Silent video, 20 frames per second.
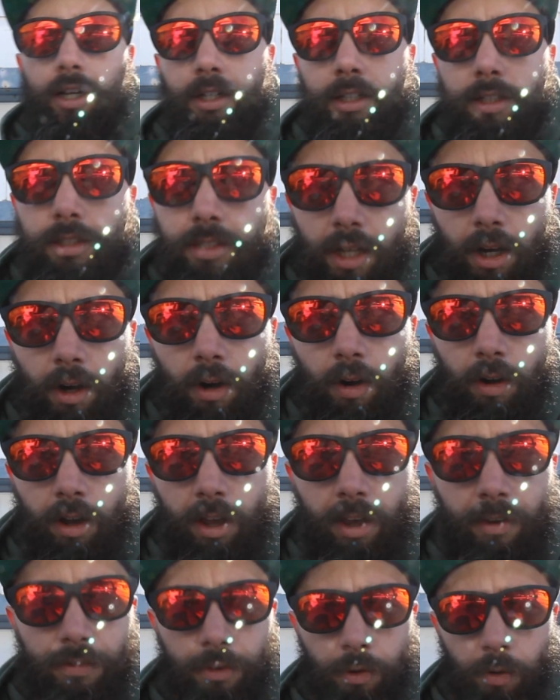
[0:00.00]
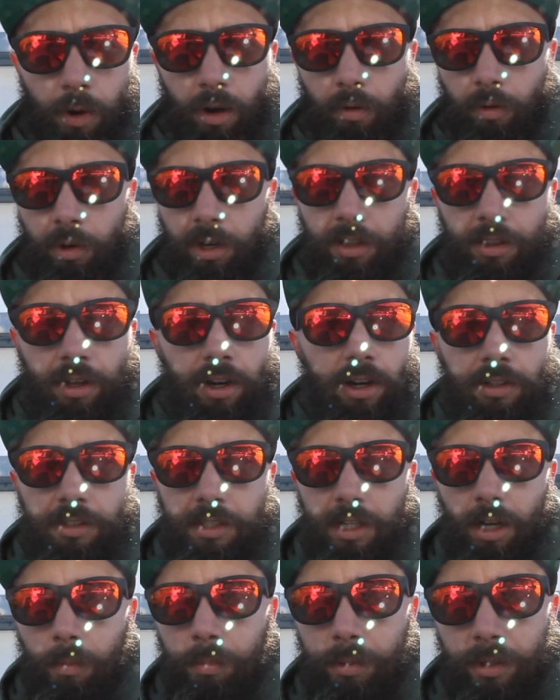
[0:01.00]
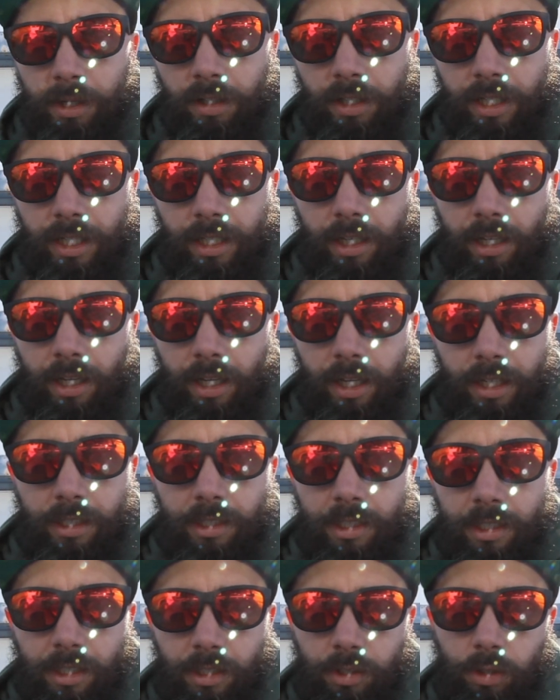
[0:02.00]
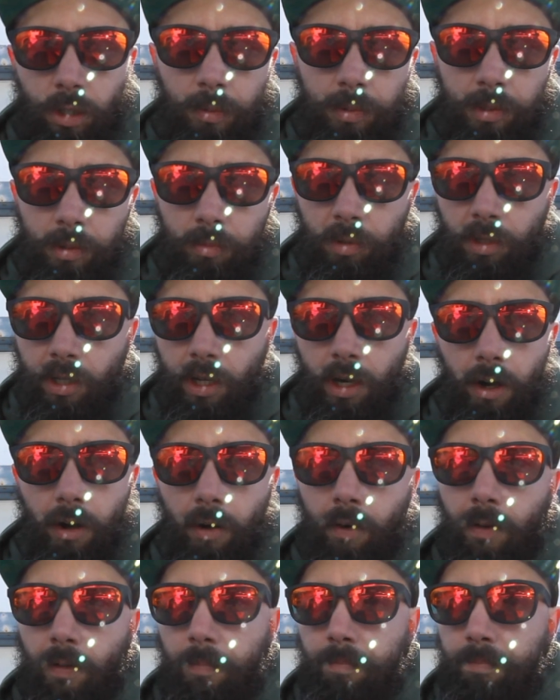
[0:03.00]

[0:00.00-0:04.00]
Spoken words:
So if you want one of those, I'll put a link in the description below.